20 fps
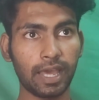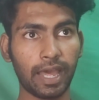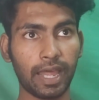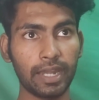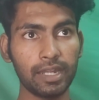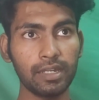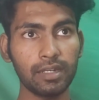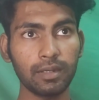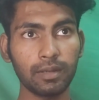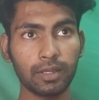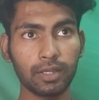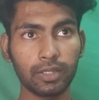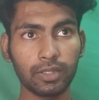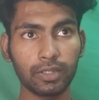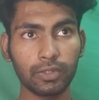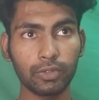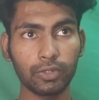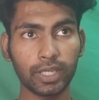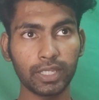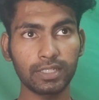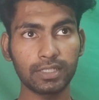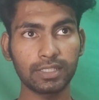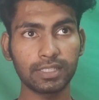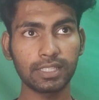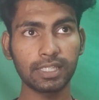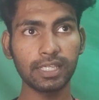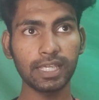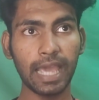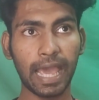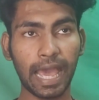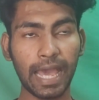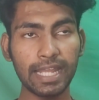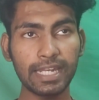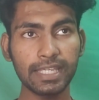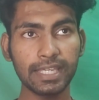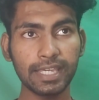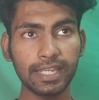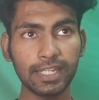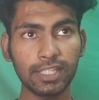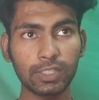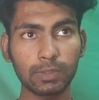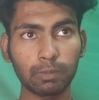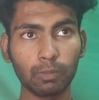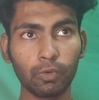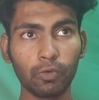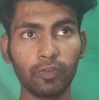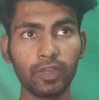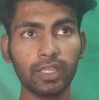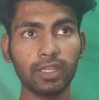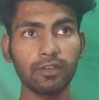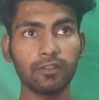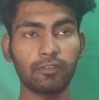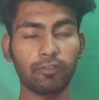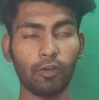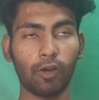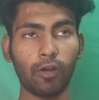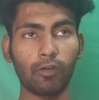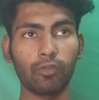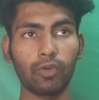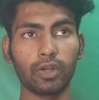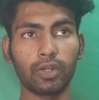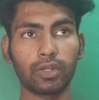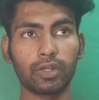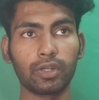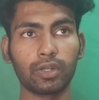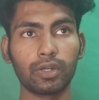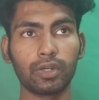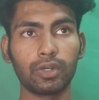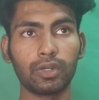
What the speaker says: and you can see Harry Kane is moving forward